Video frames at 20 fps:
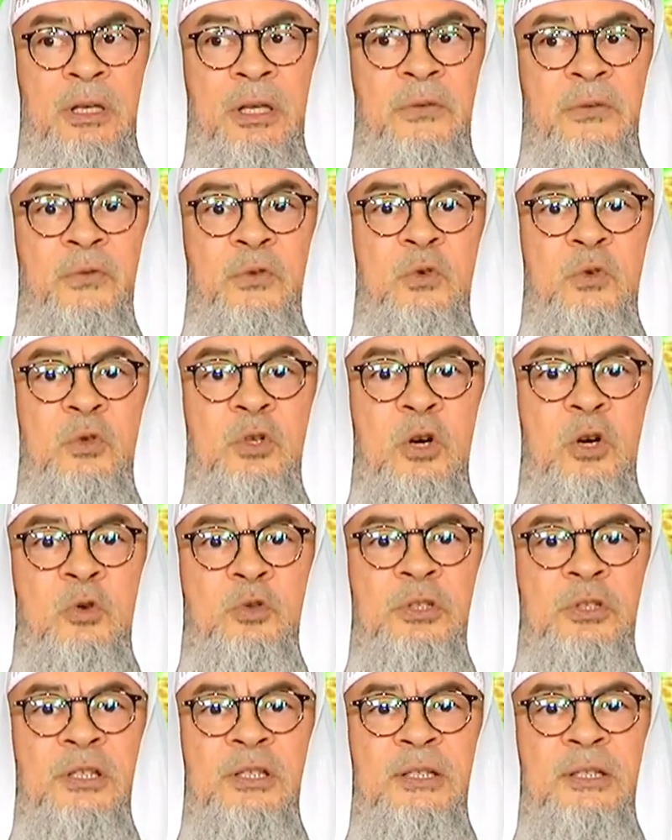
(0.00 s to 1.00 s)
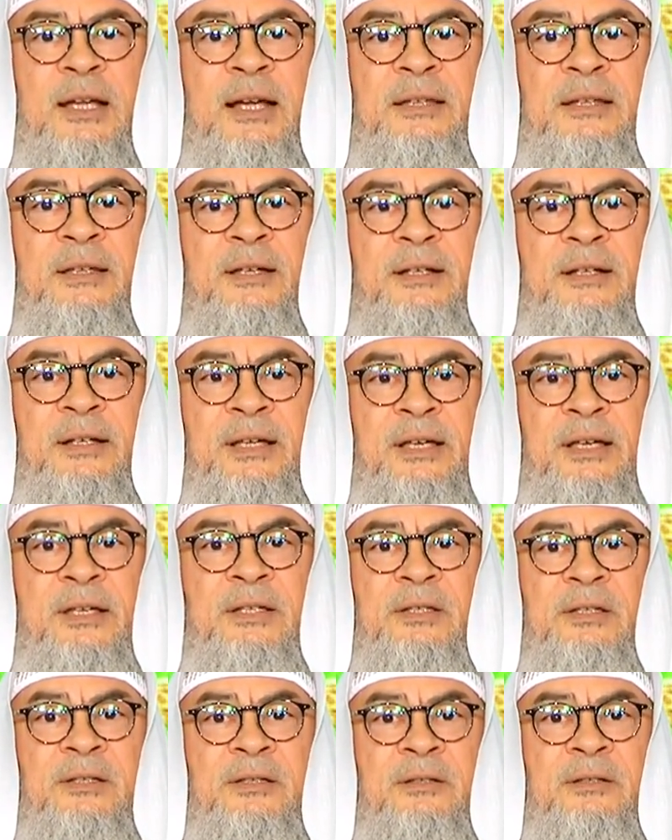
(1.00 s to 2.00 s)
if you notice that there
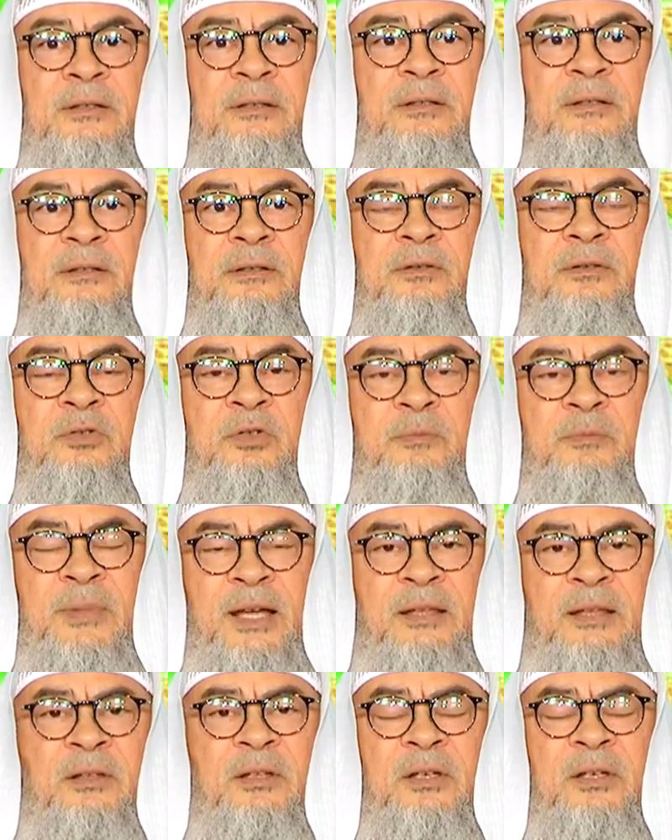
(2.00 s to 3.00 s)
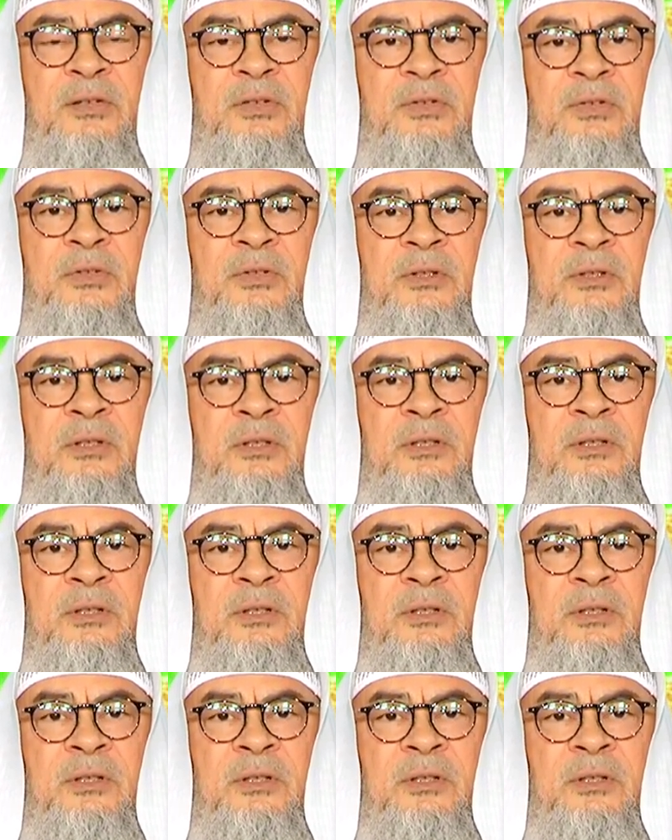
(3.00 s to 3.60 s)
is tremendous,